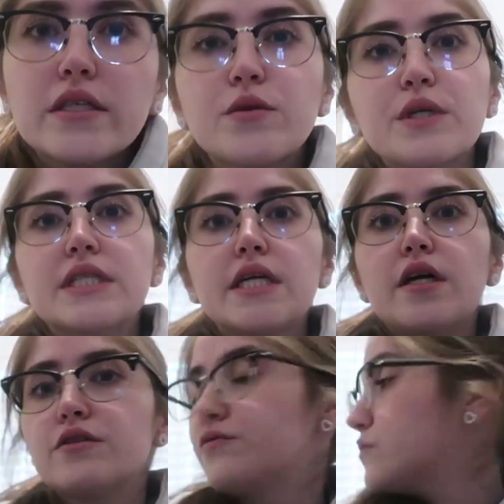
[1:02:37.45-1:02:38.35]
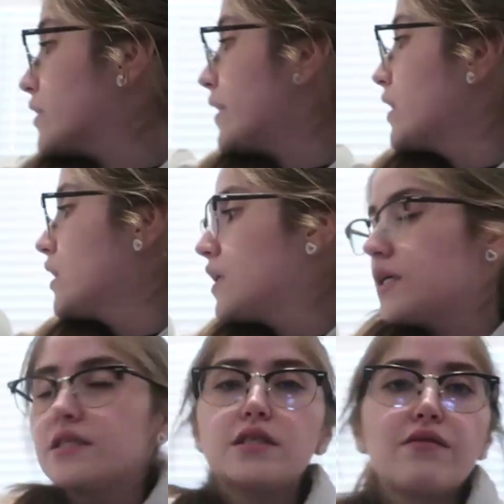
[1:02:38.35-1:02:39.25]
All right, so we're sitting on the floor.
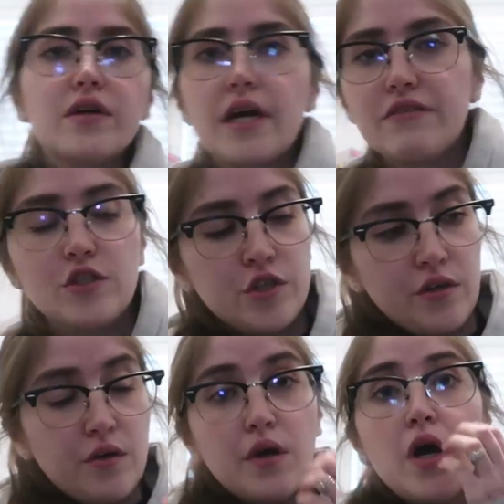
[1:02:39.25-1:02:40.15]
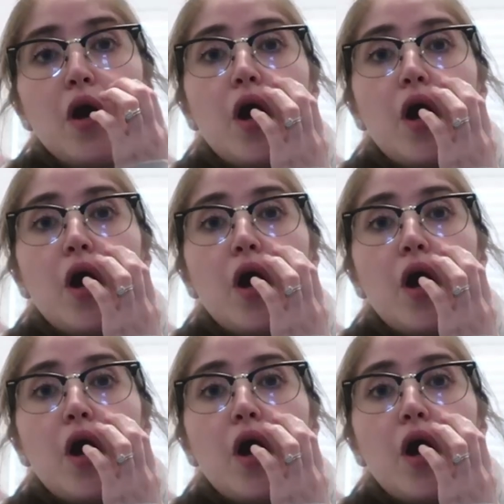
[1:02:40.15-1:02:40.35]
That's everything I have to show you.